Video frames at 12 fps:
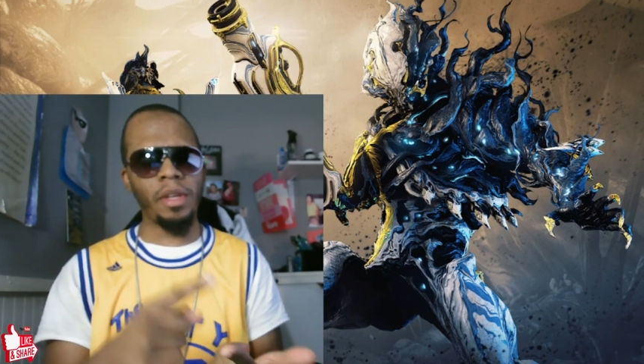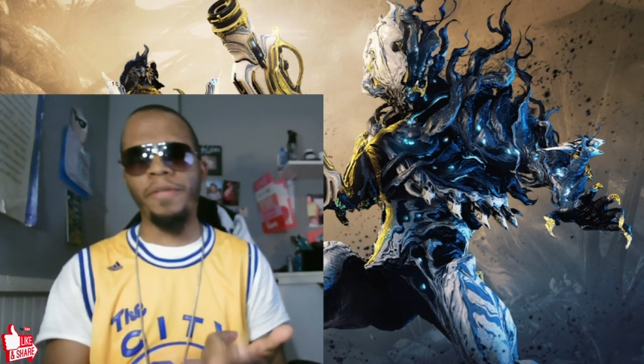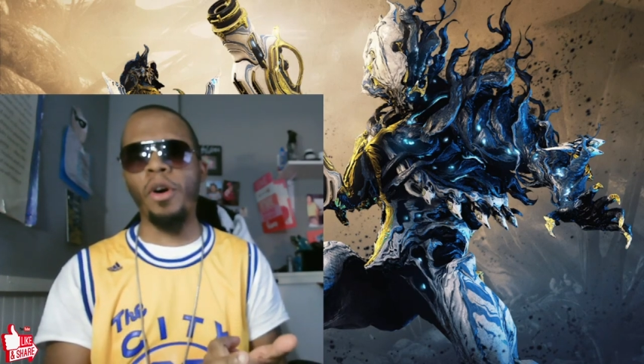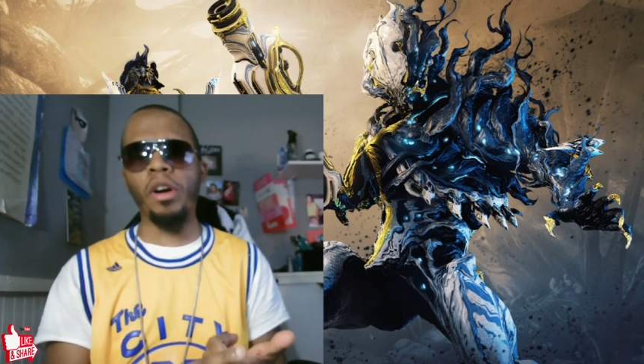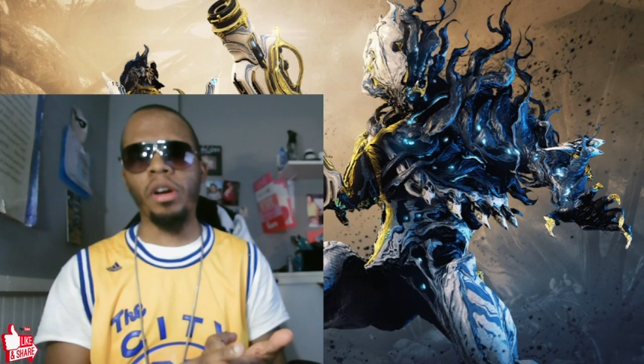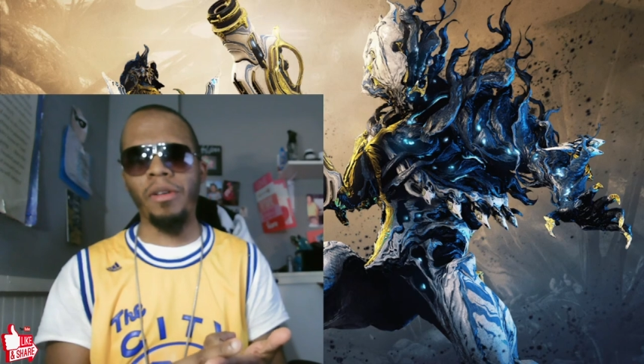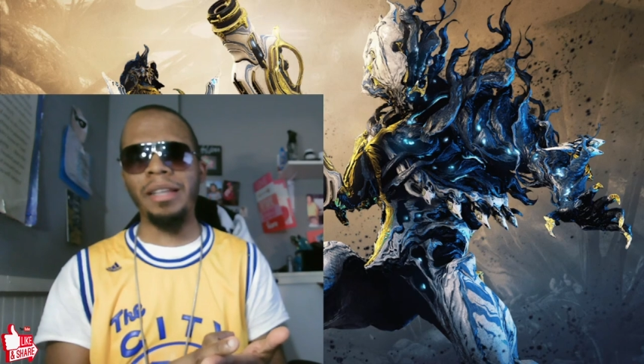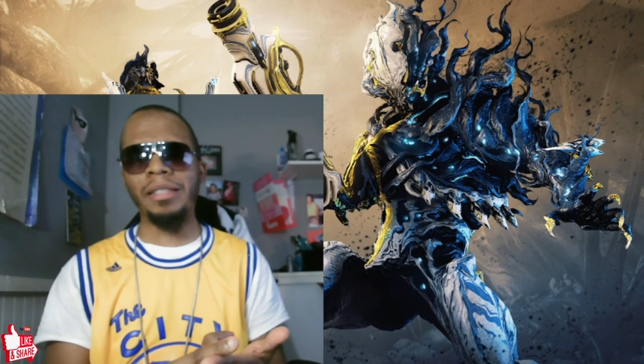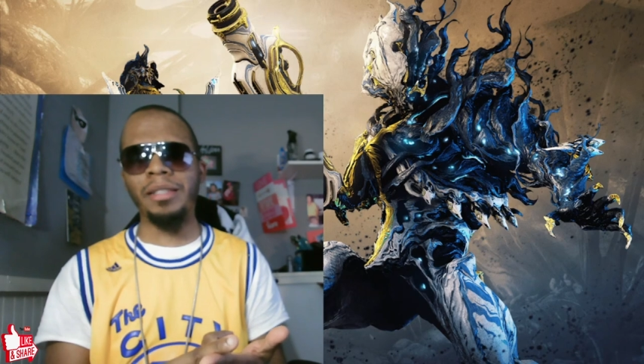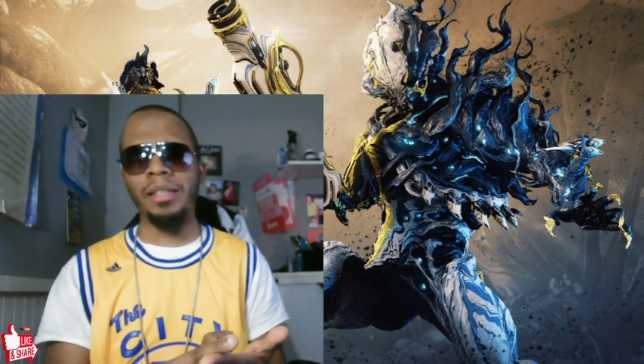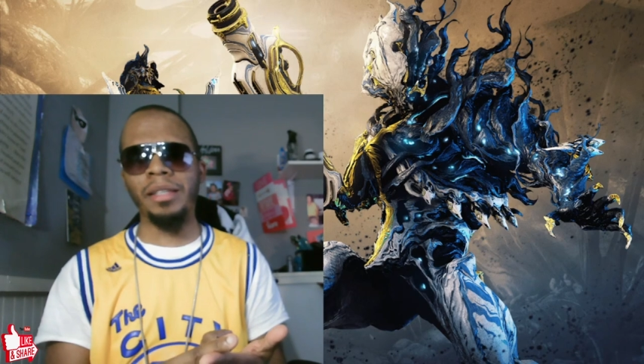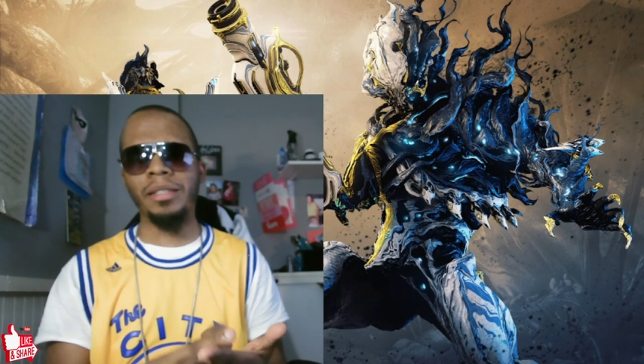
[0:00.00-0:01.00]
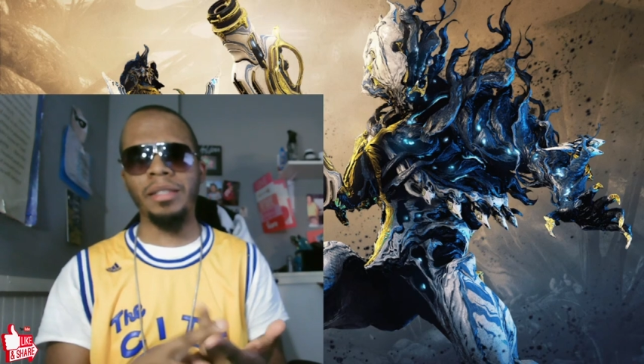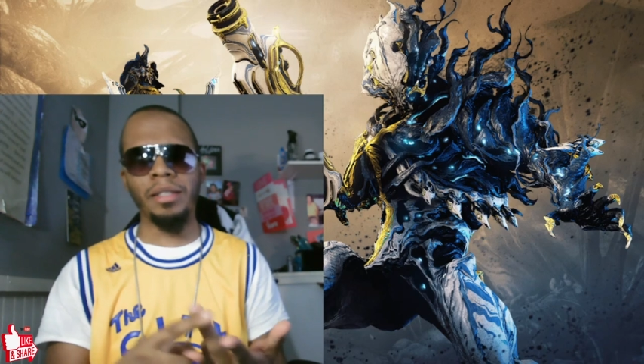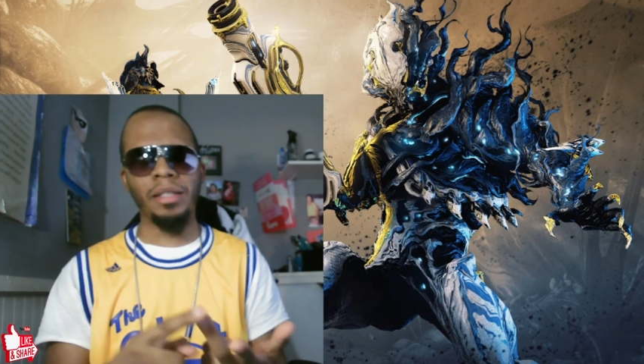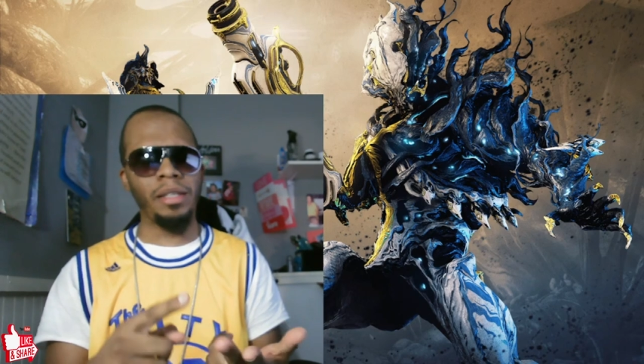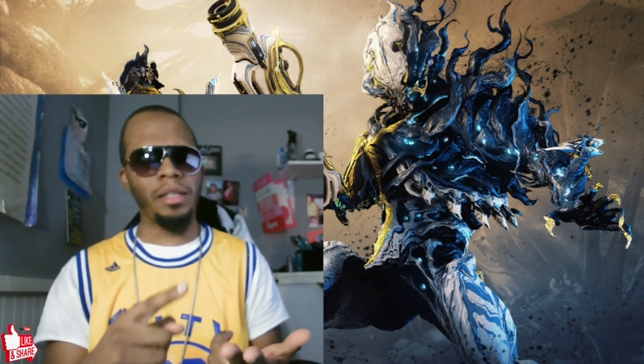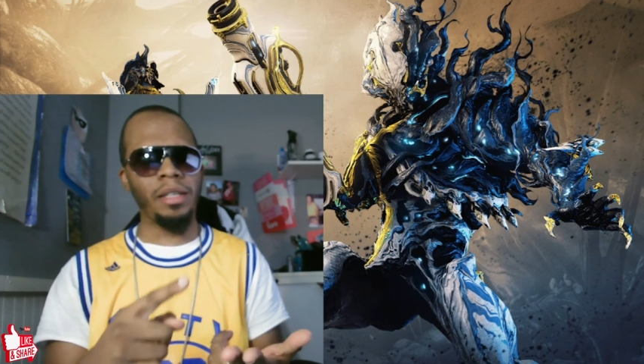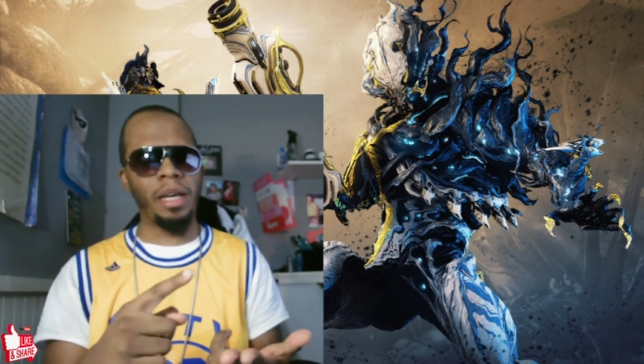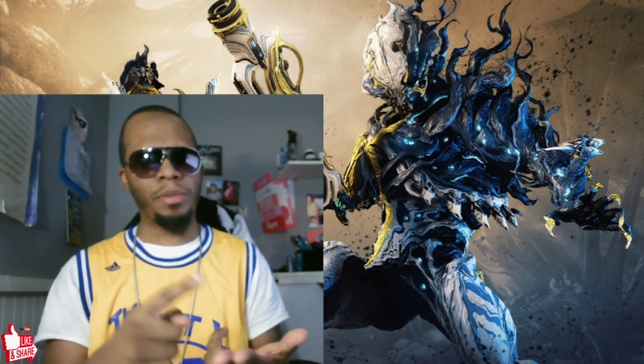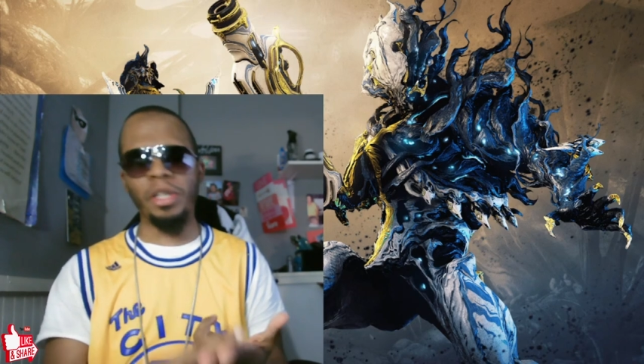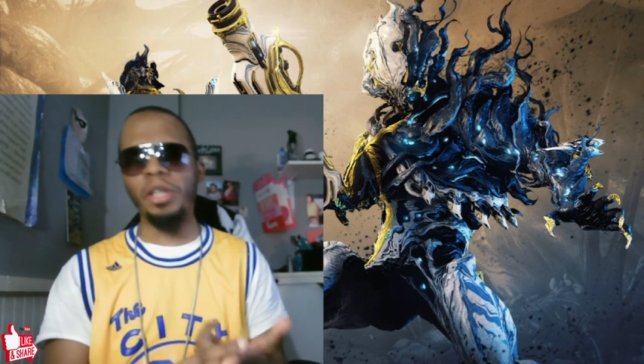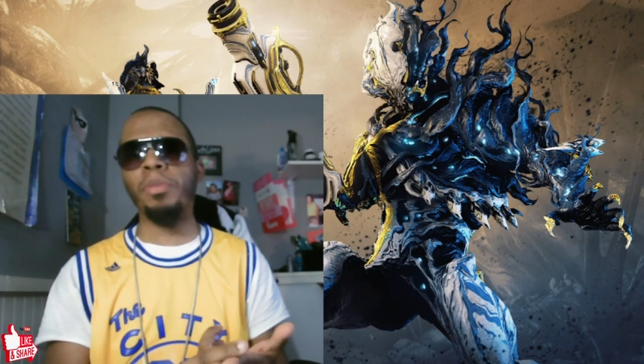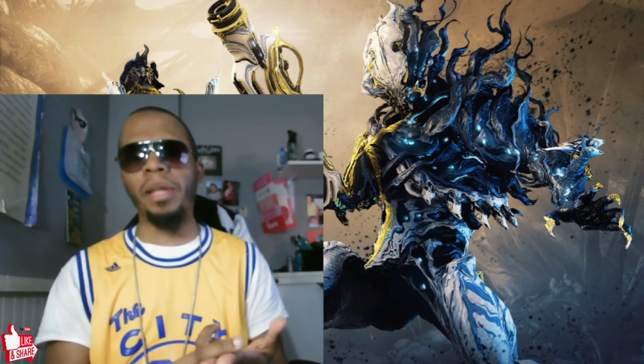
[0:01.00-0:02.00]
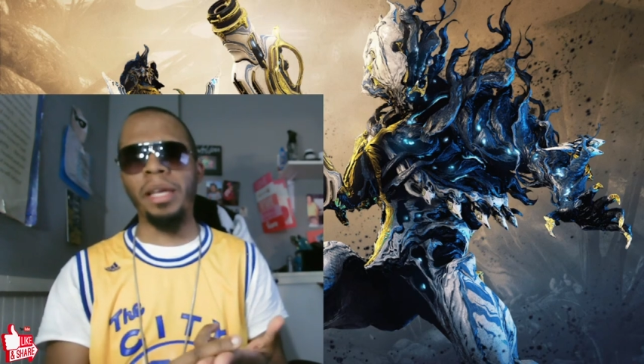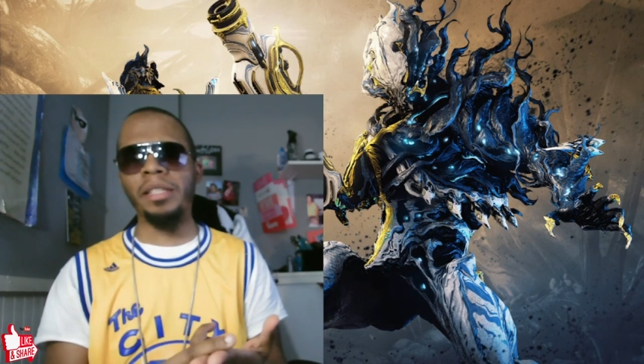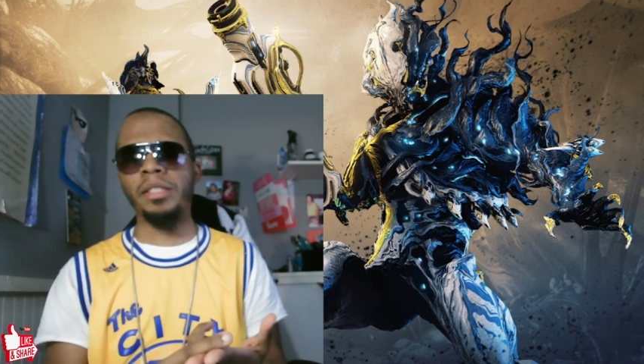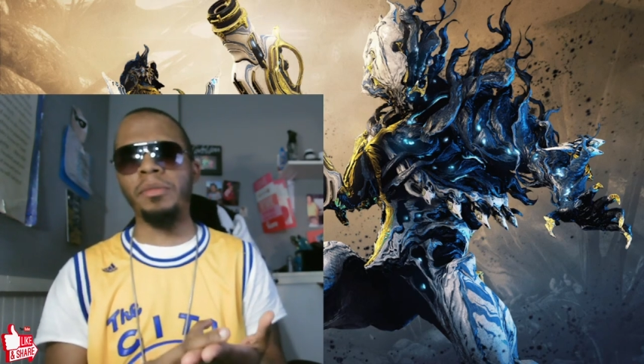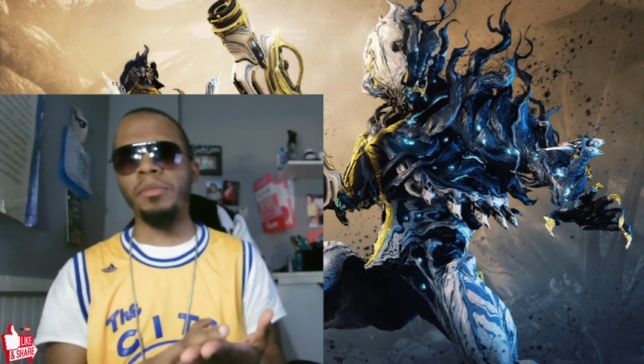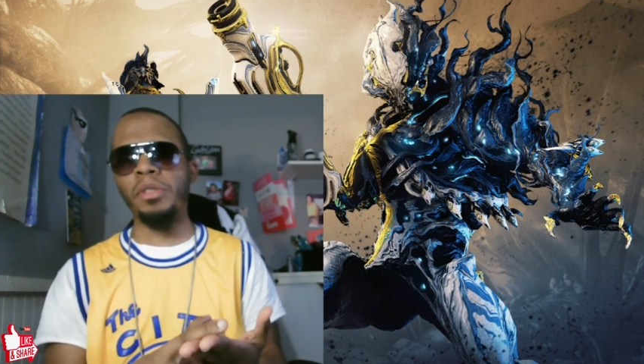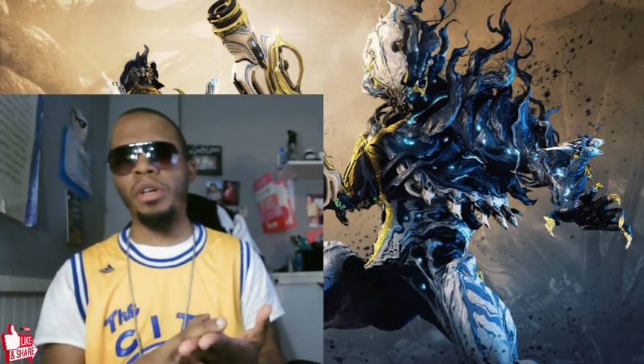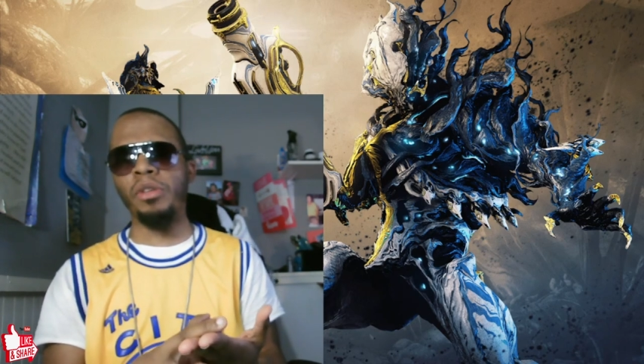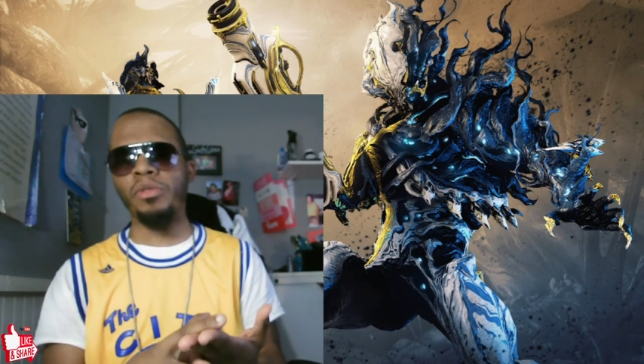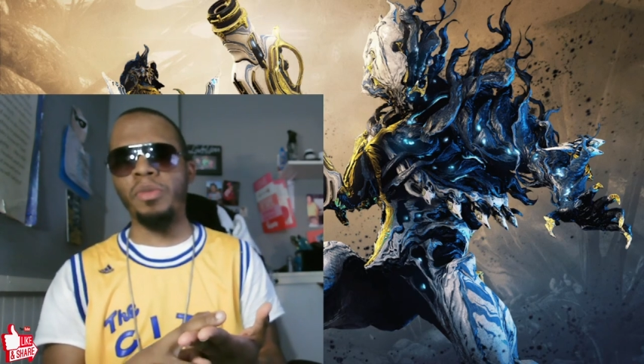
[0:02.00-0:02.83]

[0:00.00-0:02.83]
Far Cry 6. I'm still playing some, you know,